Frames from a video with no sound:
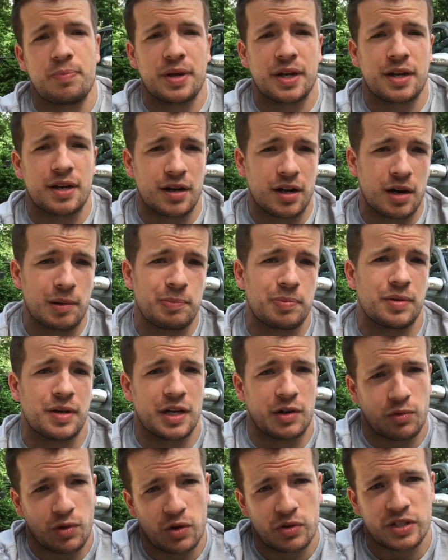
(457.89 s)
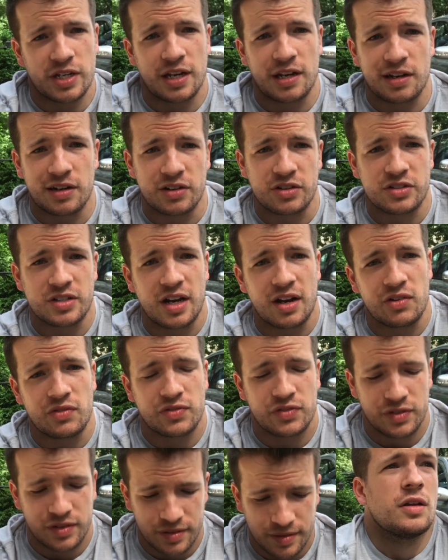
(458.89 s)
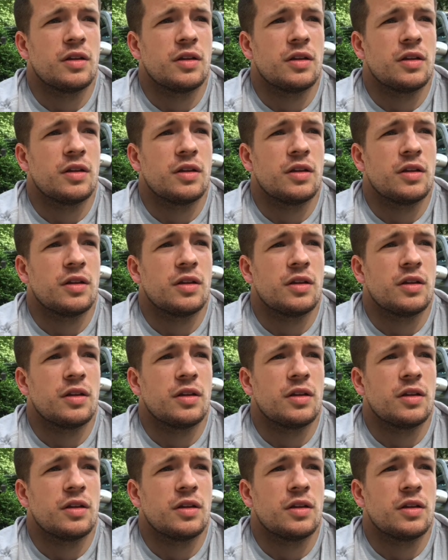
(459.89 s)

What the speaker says: pick it up, and rotate it yourself.